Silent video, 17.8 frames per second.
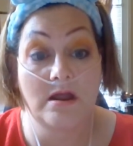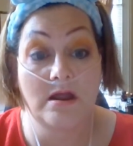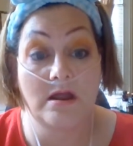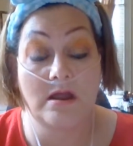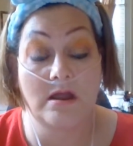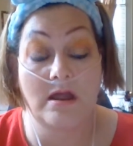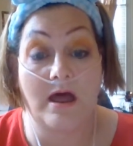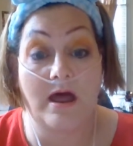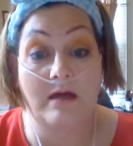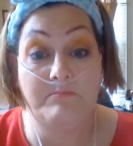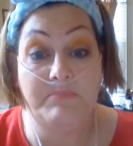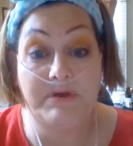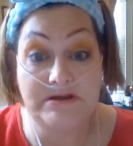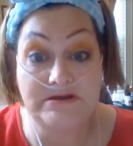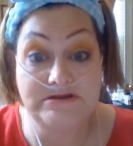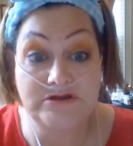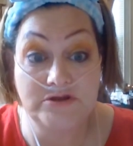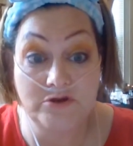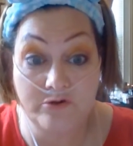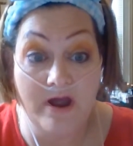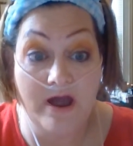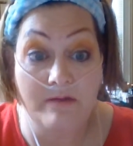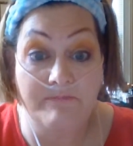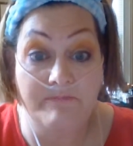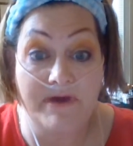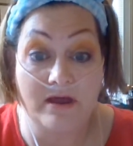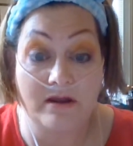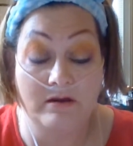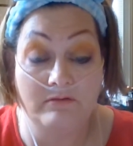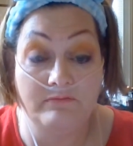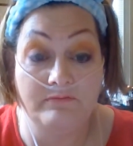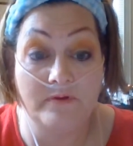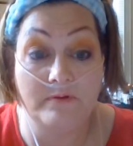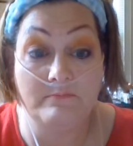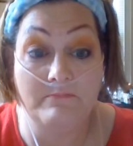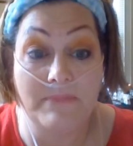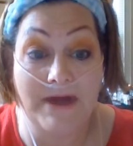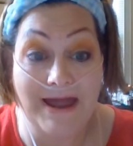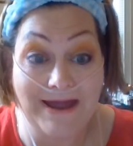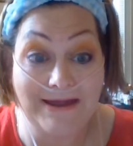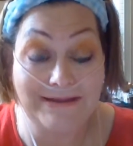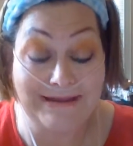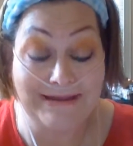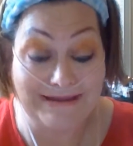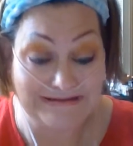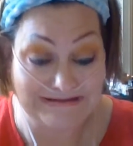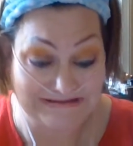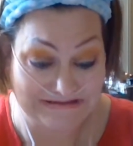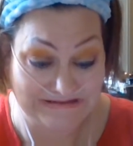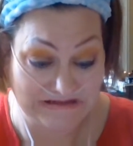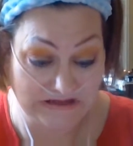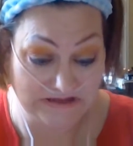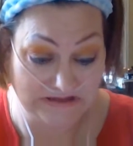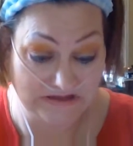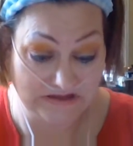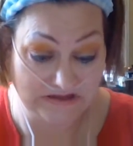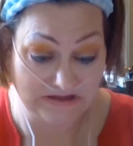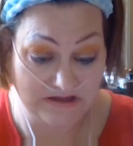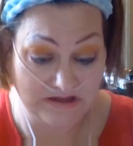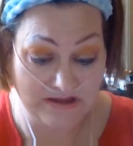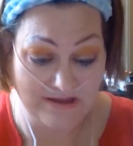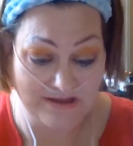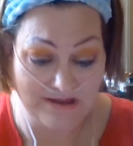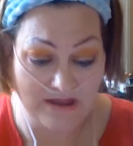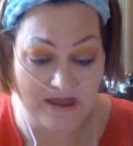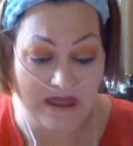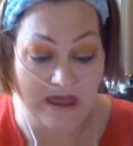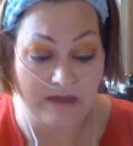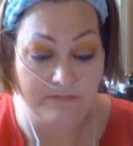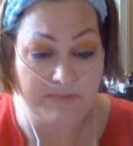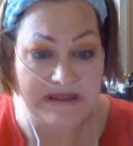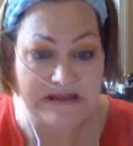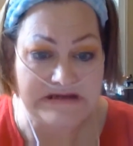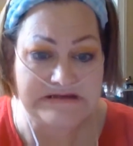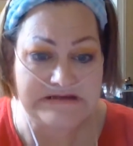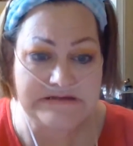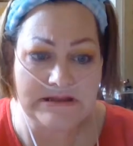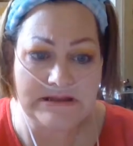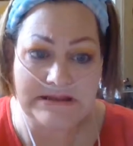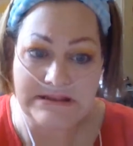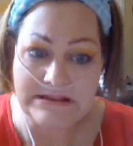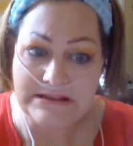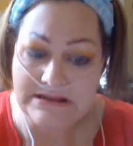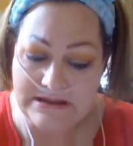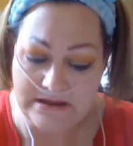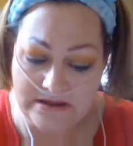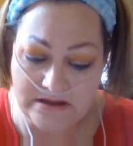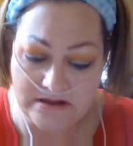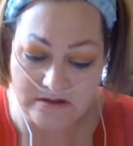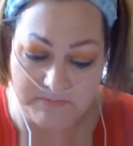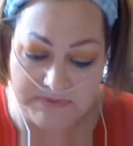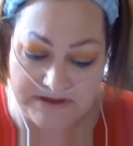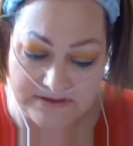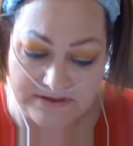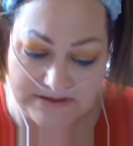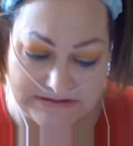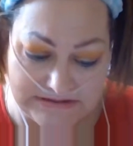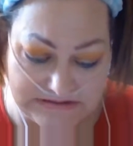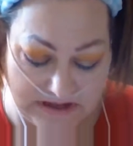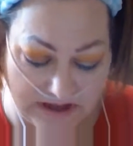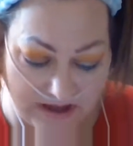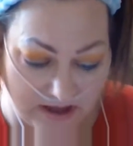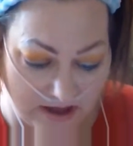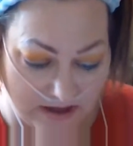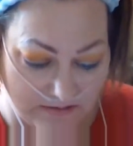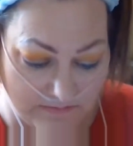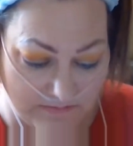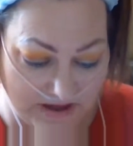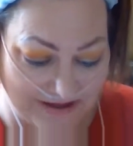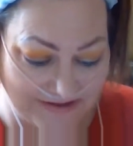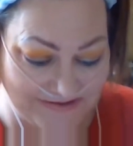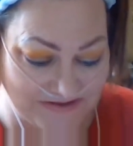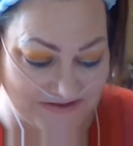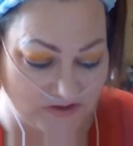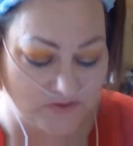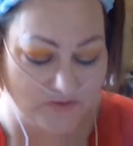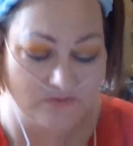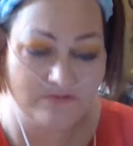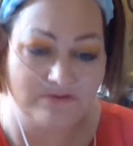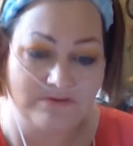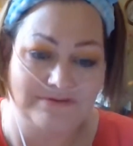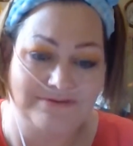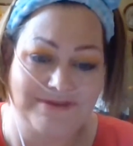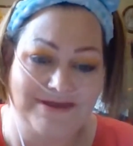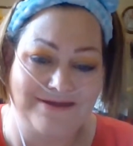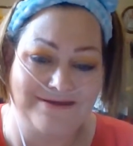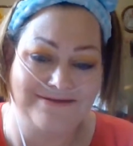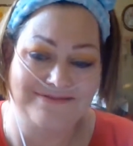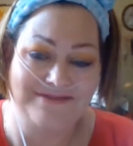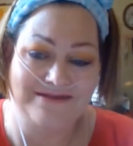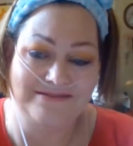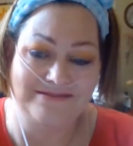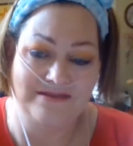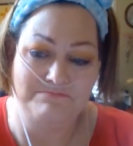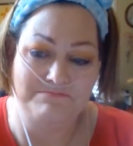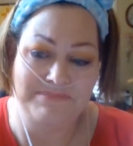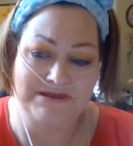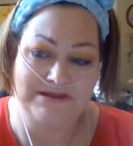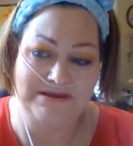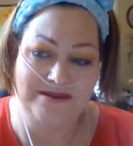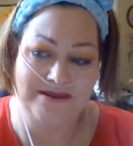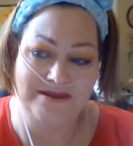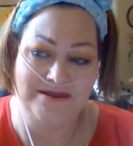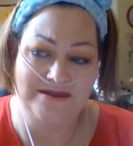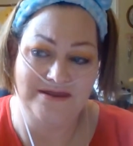I pinched the crap out of my eyelids. I pinched a little bit this time. I don't think that the mini